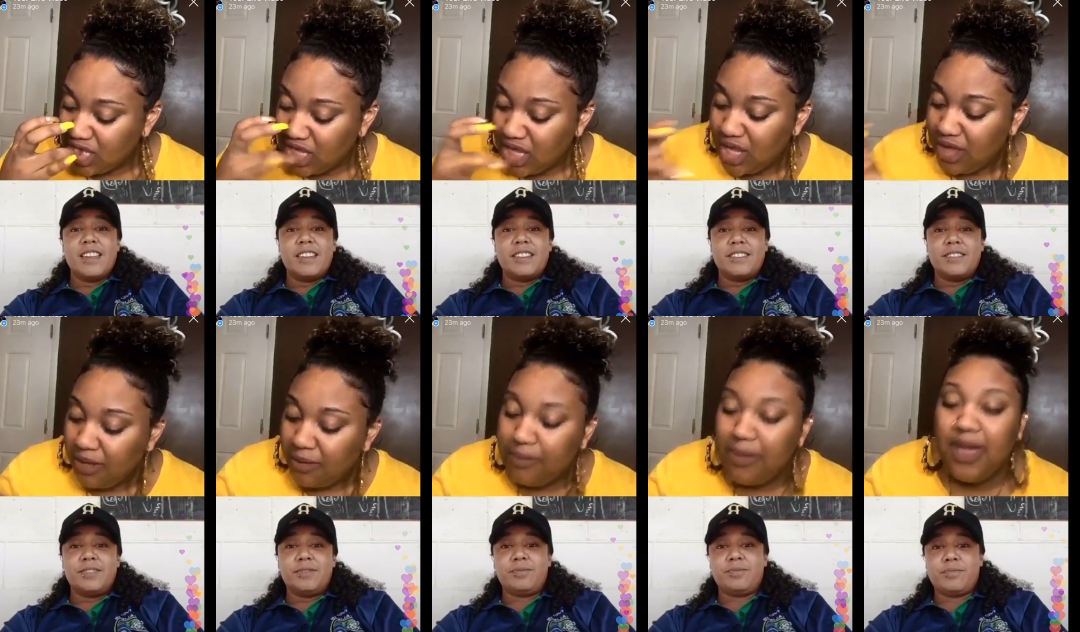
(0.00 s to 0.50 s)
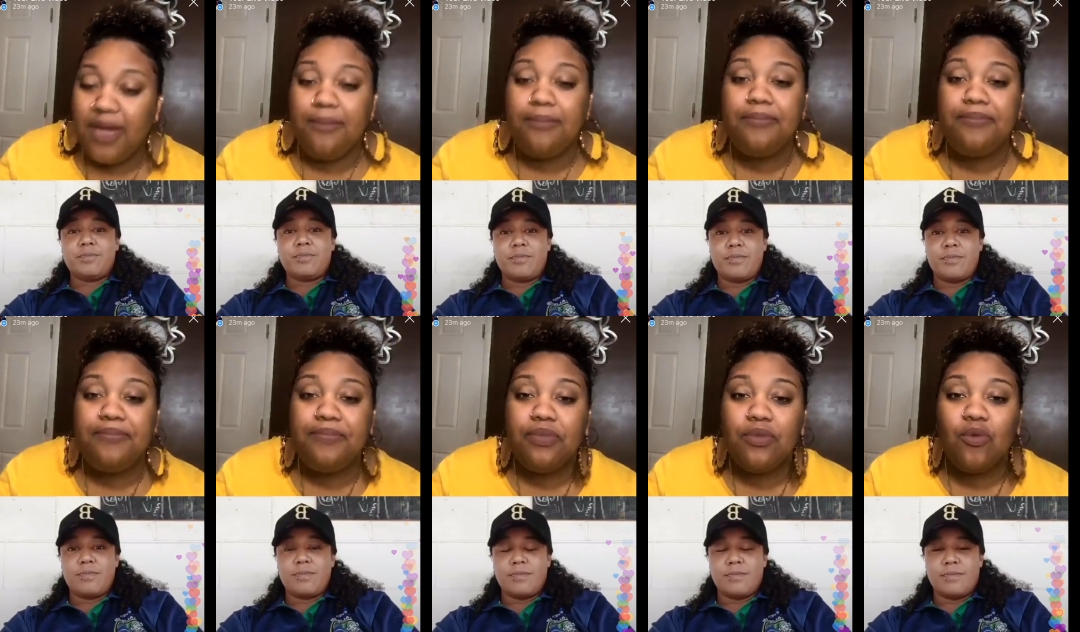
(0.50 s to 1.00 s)
Speaker 1: Babe,
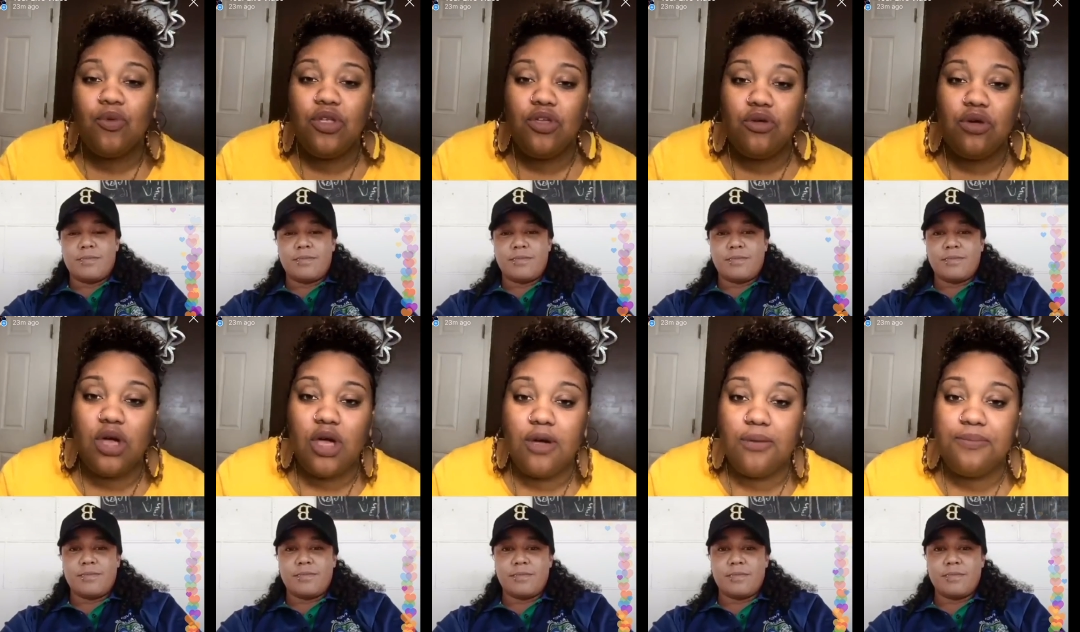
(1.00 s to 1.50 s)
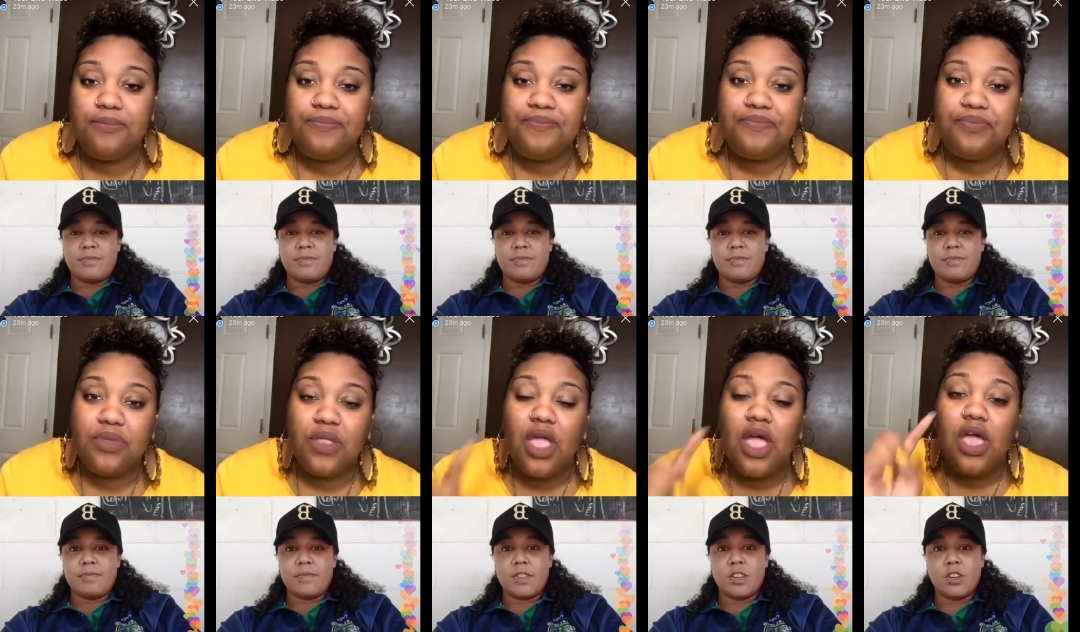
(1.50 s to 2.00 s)
when you come,
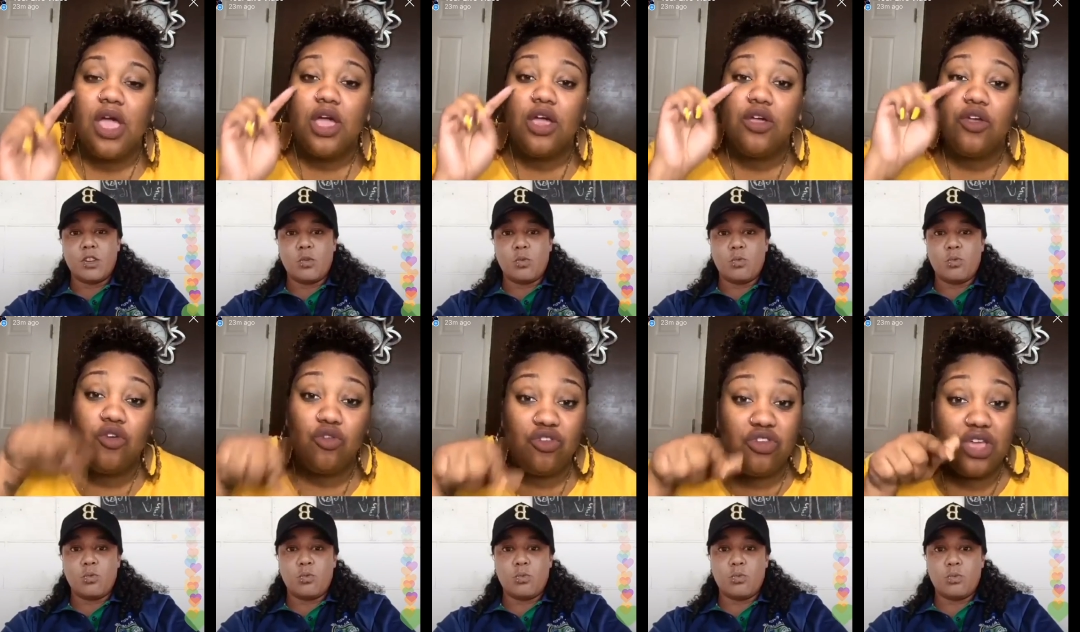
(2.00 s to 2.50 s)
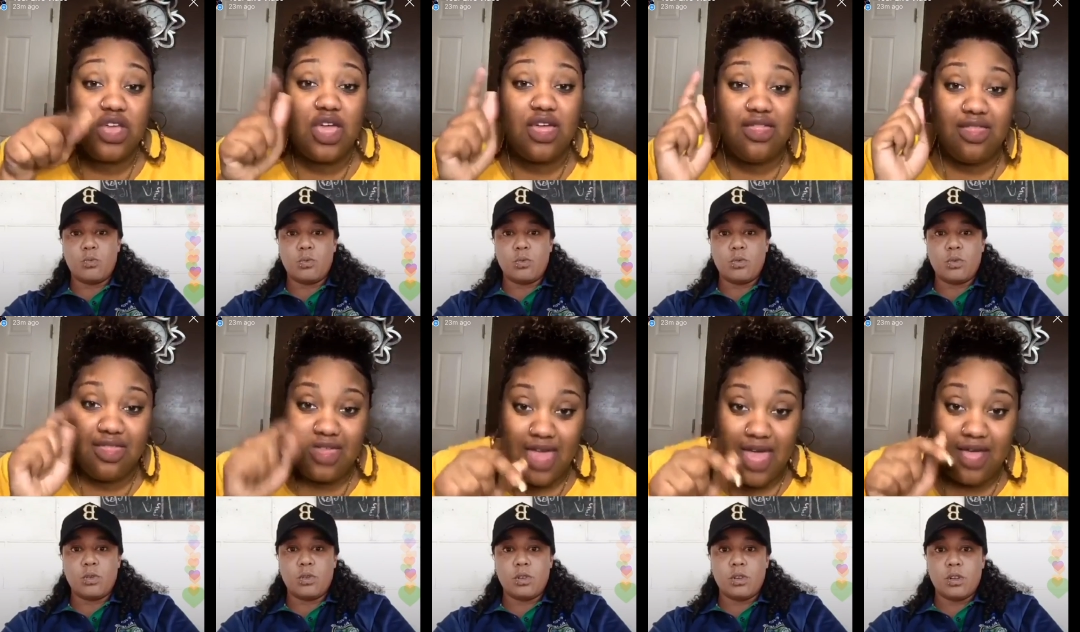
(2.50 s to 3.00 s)
you should get
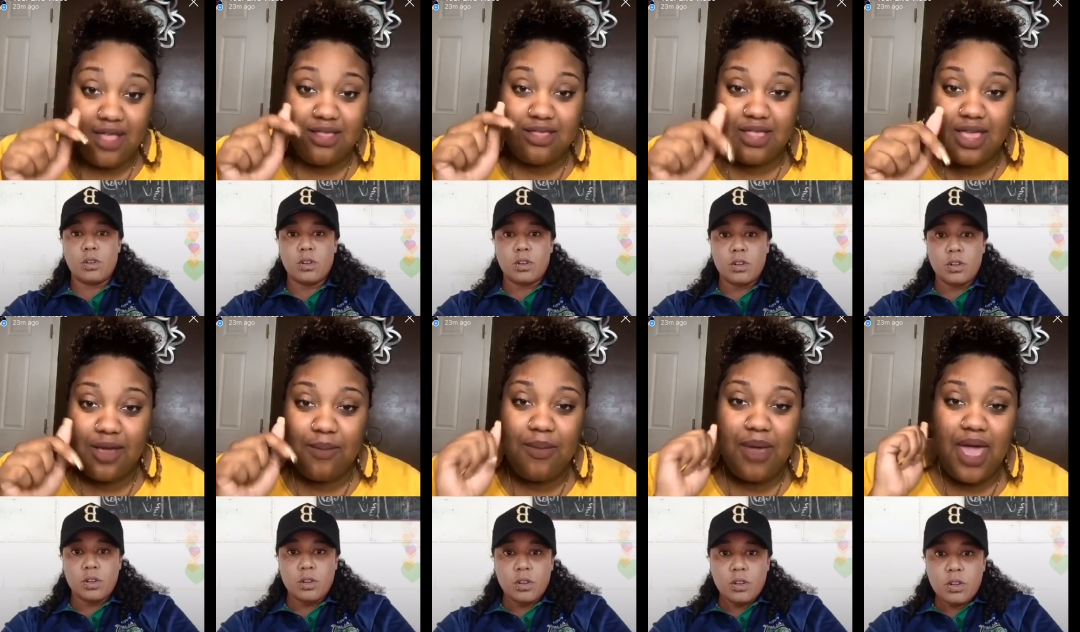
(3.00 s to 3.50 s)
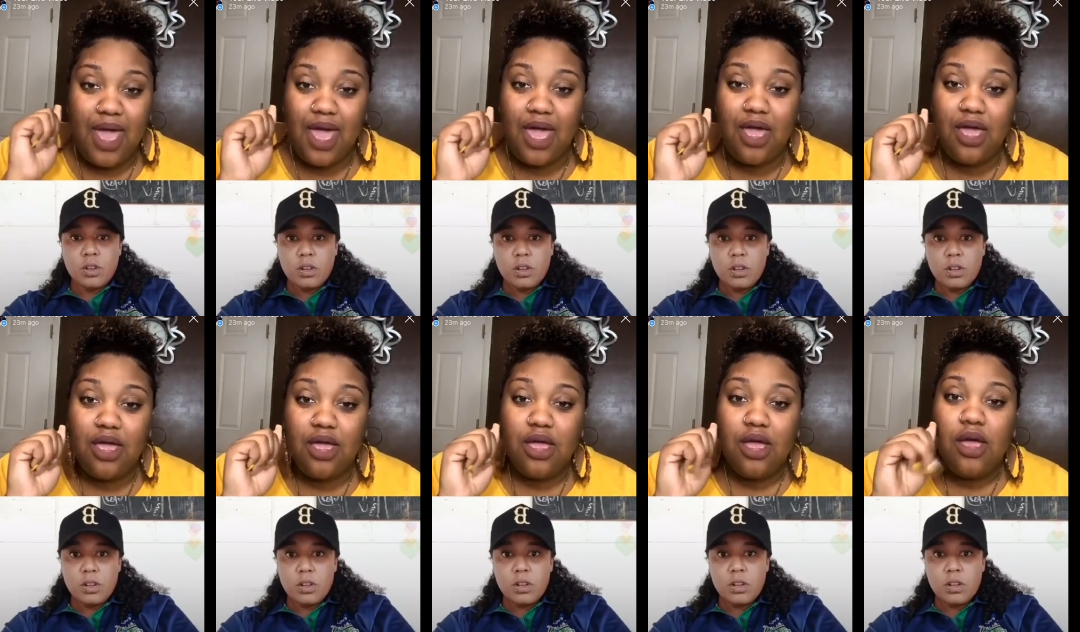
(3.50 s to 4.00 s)
that same hat,
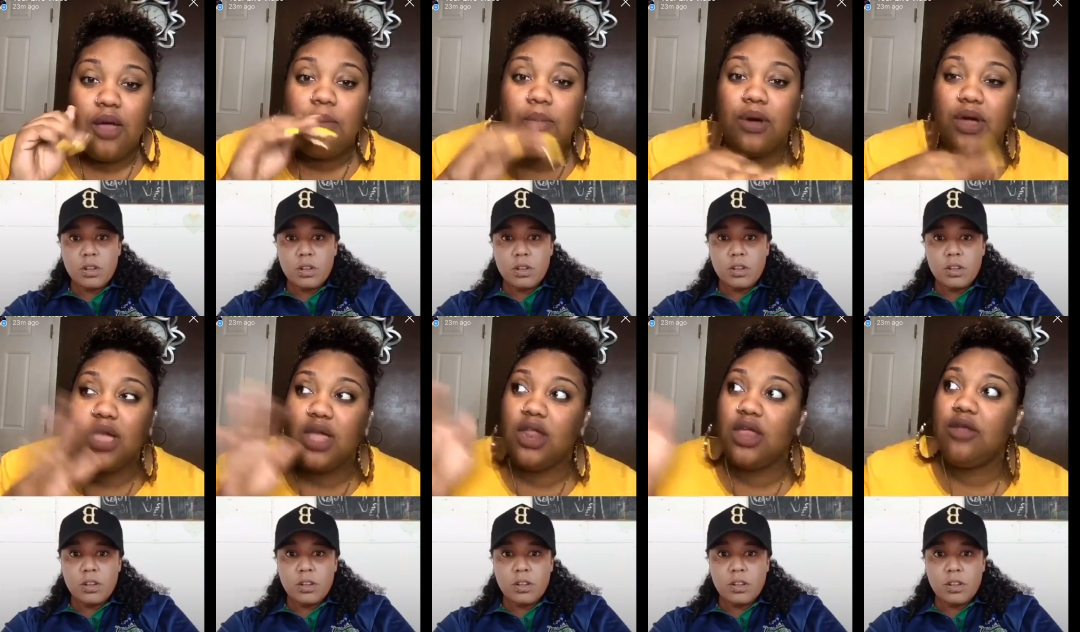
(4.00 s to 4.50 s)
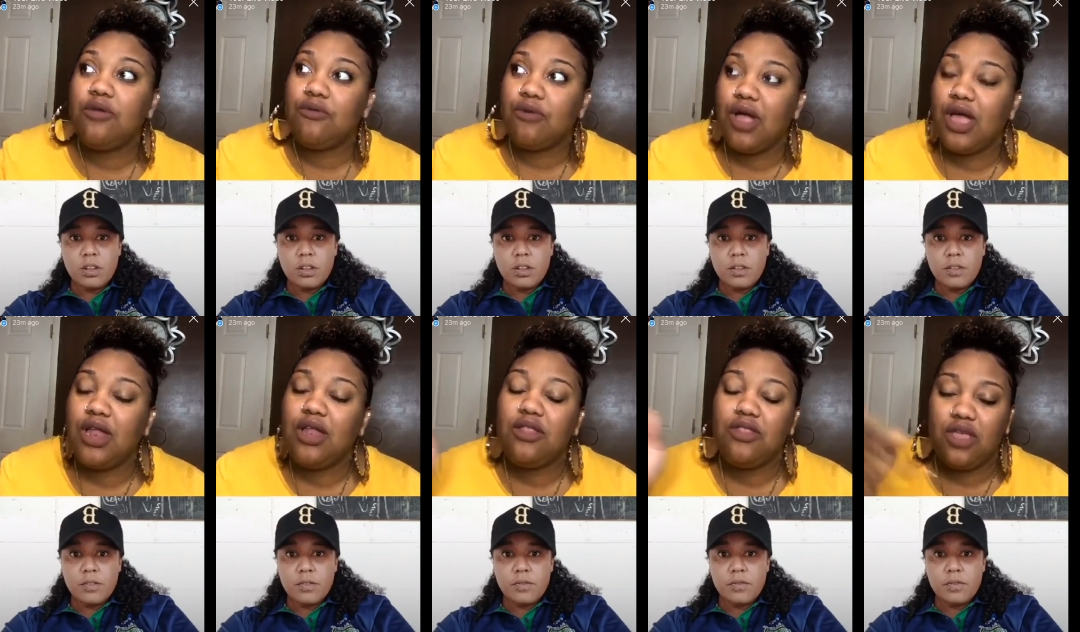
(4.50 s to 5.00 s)
but get it in red
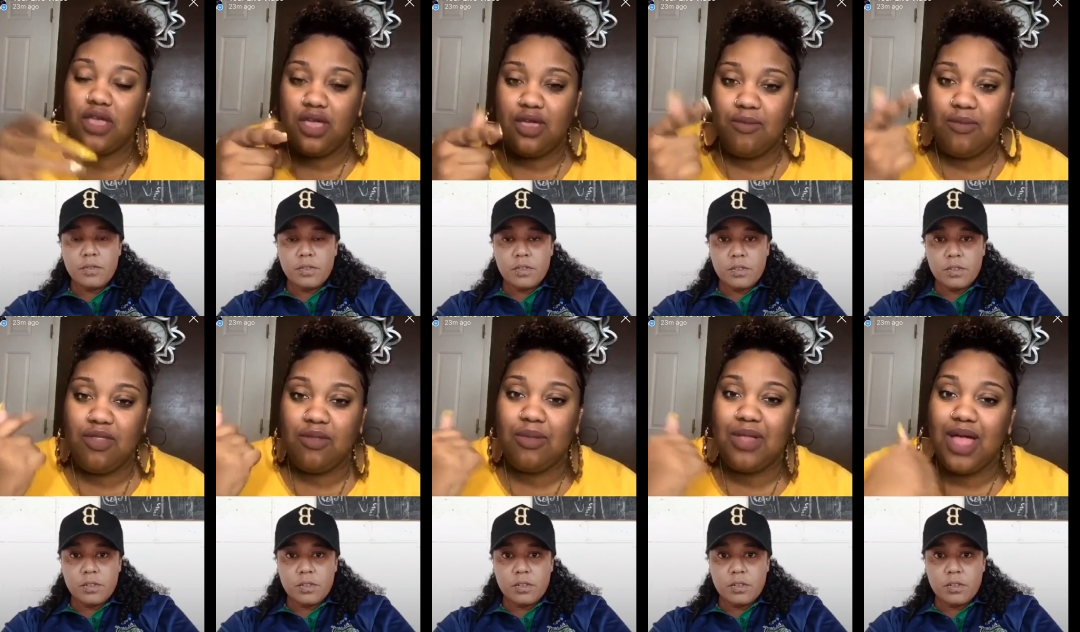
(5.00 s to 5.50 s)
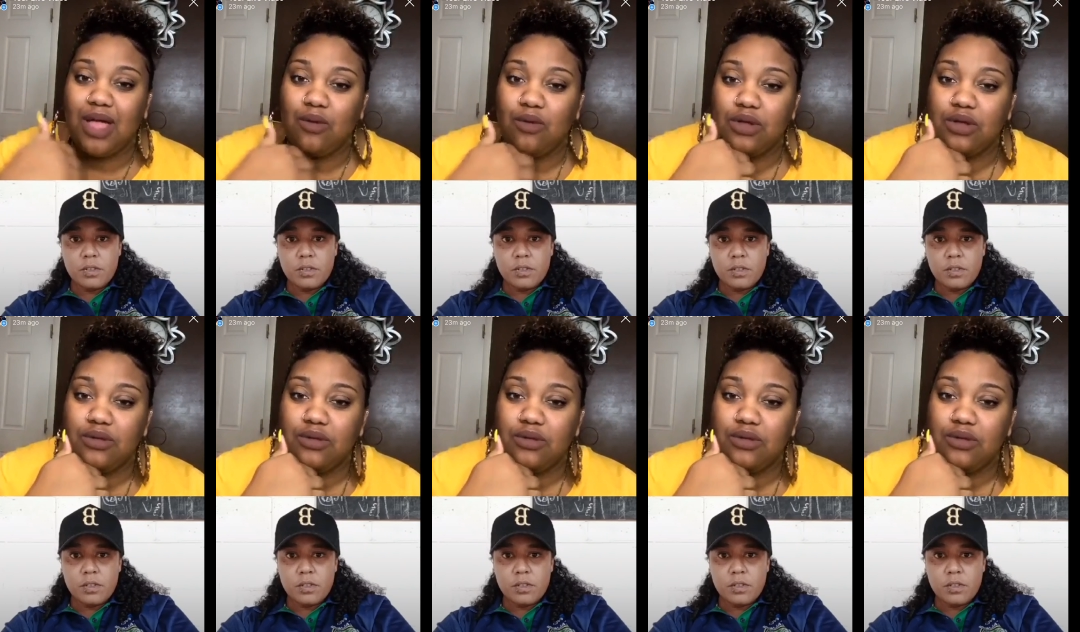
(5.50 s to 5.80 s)
and then give me the black one.